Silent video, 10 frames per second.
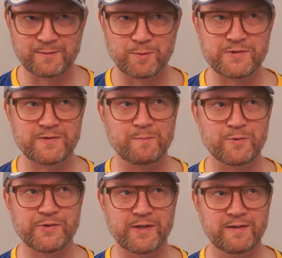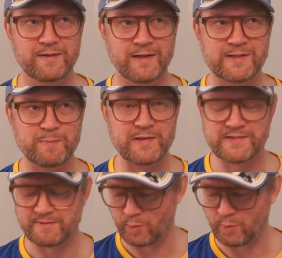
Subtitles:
that was the most expensive